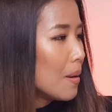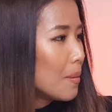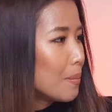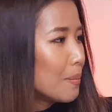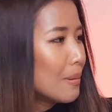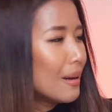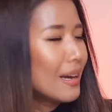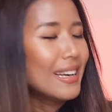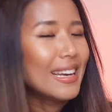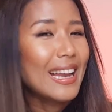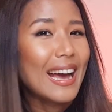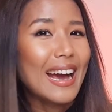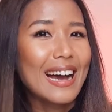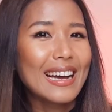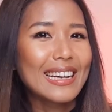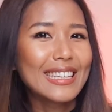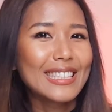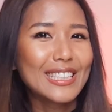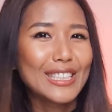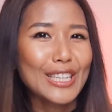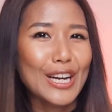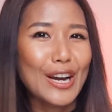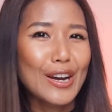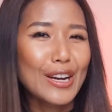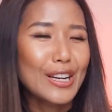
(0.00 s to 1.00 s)
But I
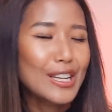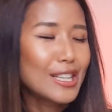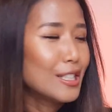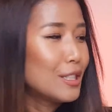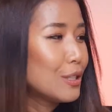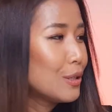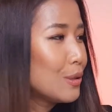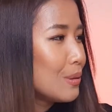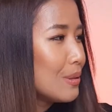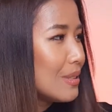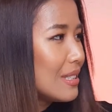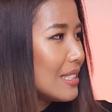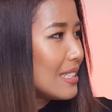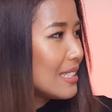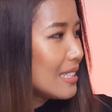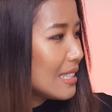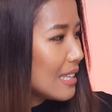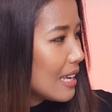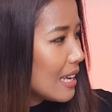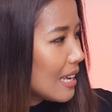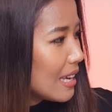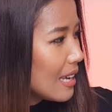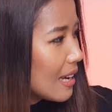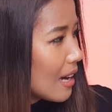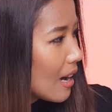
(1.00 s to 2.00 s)
started to
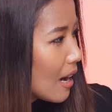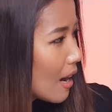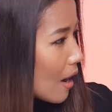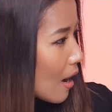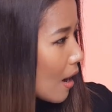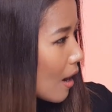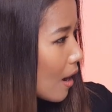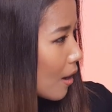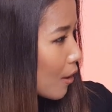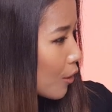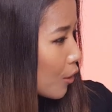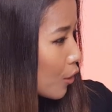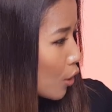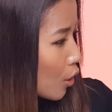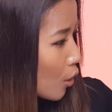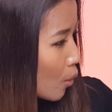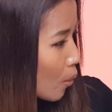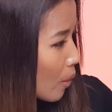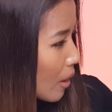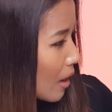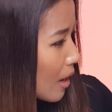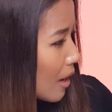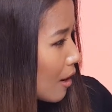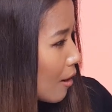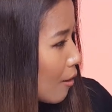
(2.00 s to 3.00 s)
see
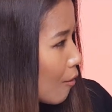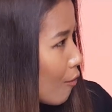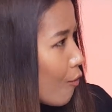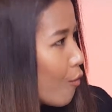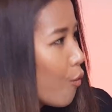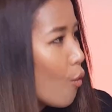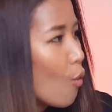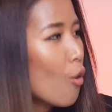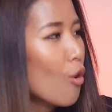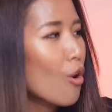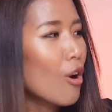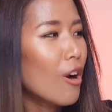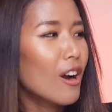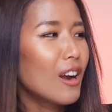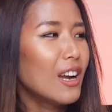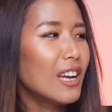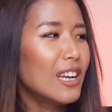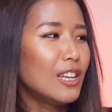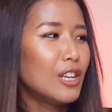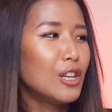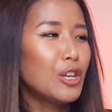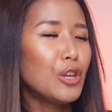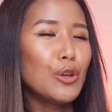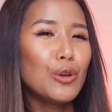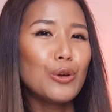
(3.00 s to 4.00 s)
3-4
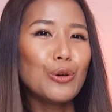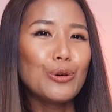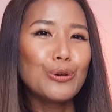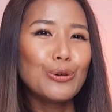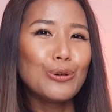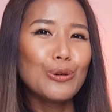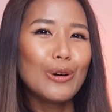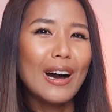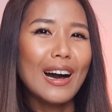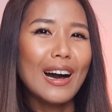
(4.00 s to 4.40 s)
new